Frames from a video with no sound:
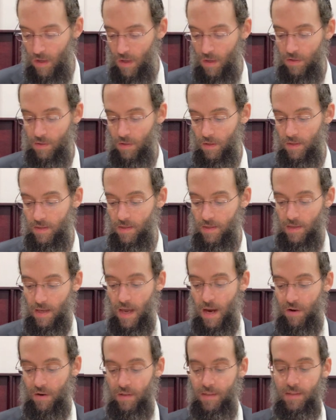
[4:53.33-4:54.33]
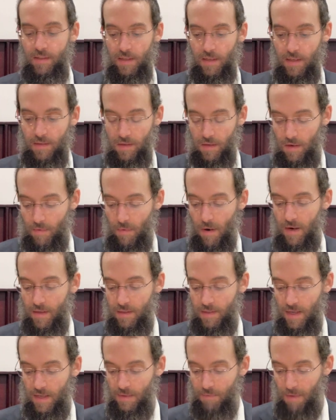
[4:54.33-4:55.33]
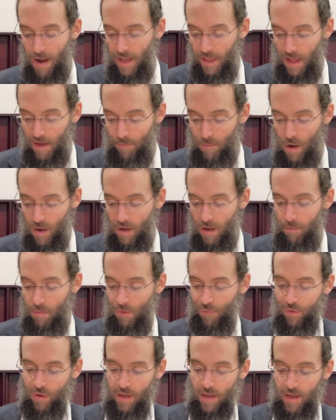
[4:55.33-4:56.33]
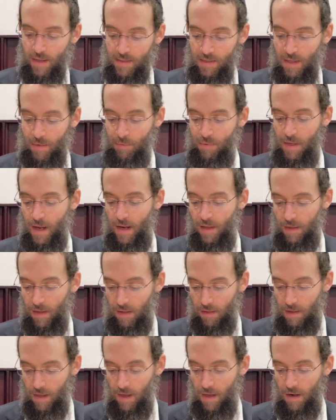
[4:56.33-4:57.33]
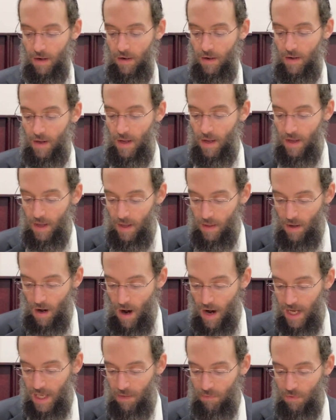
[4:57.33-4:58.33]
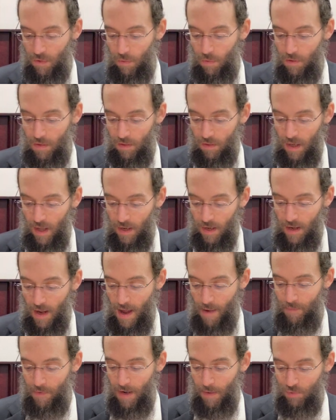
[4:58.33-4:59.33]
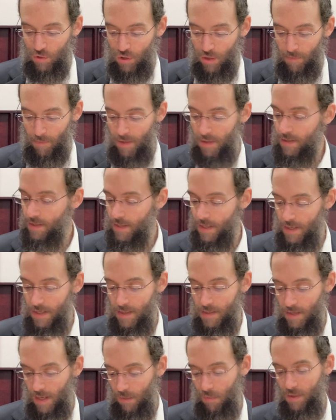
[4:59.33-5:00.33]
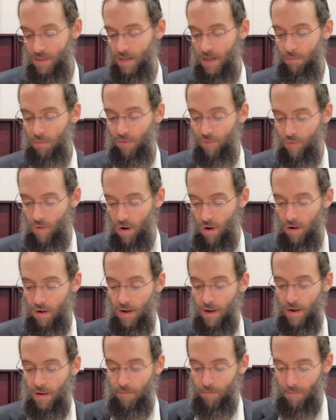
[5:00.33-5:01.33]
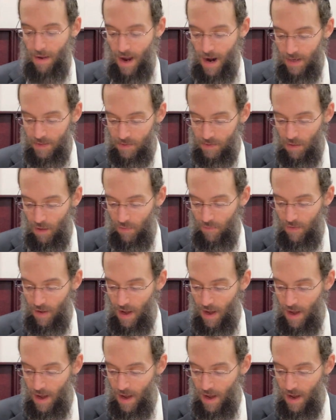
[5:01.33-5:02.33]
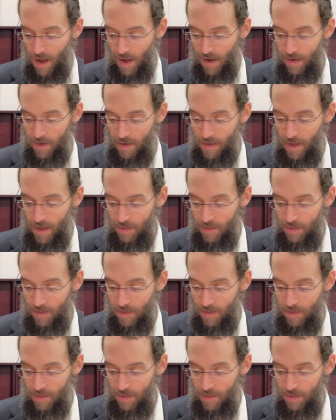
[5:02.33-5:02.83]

So here you see, so the Gemara says, "My lab mifligi." It seems like that here, the argument between the Tanakam and Rab Shimon is like we said before, Mar sovar.